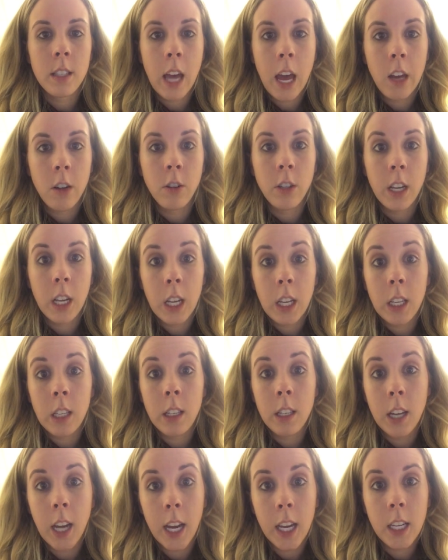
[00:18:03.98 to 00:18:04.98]
Saturday
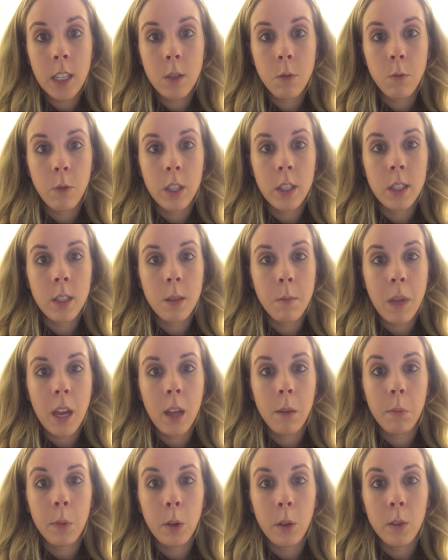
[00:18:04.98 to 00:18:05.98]
night once the
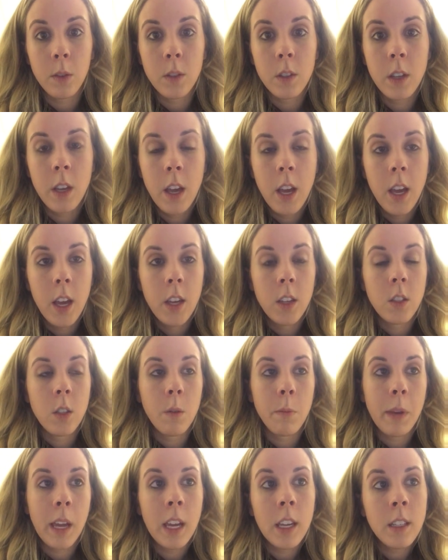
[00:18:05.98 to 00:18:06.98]
man burns.
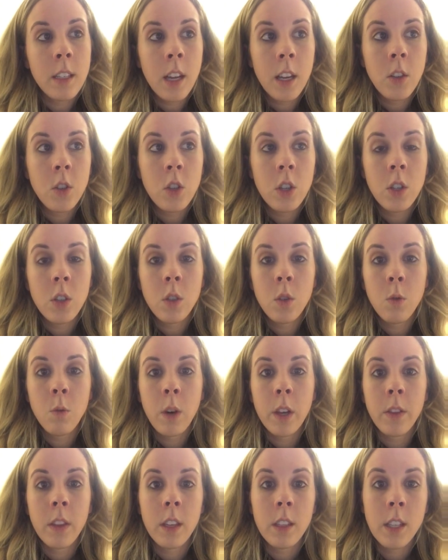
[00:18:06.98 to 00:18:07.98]
So pay attention to
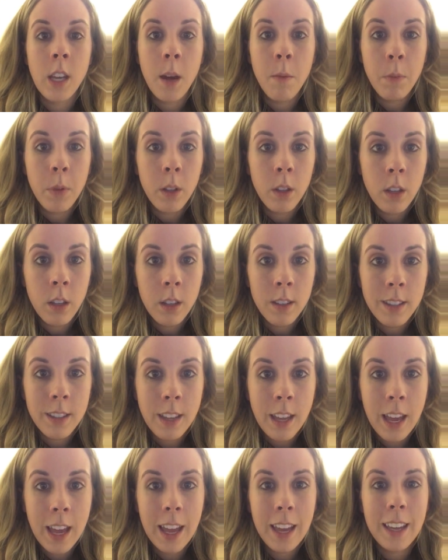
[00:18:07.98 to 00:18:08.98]
what the temple
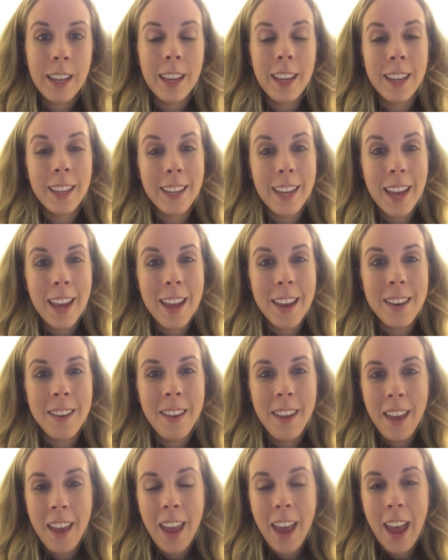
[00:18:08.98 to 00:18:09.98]
looks like
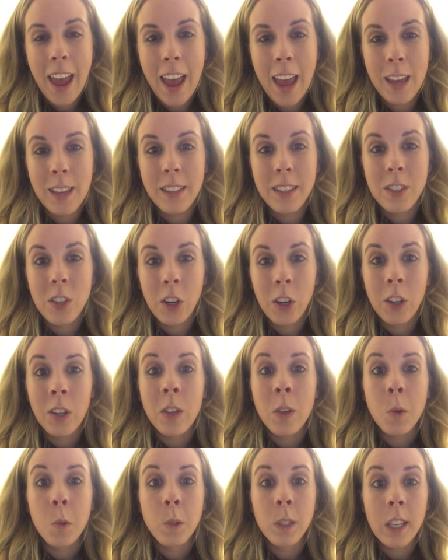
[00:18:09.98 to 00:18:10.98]
again, and start
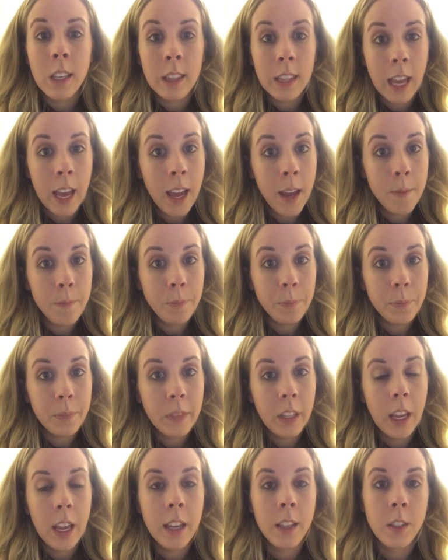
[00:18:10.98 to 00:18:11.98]
using that
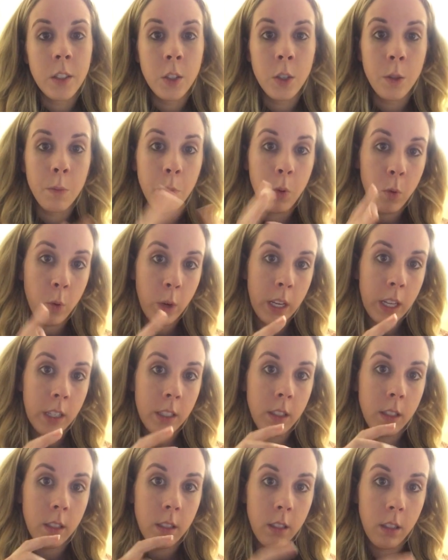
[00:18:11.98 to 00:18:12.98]
as your point
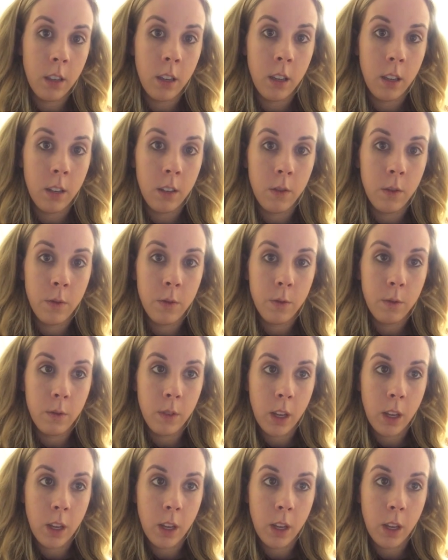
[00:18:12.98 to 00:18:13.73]
of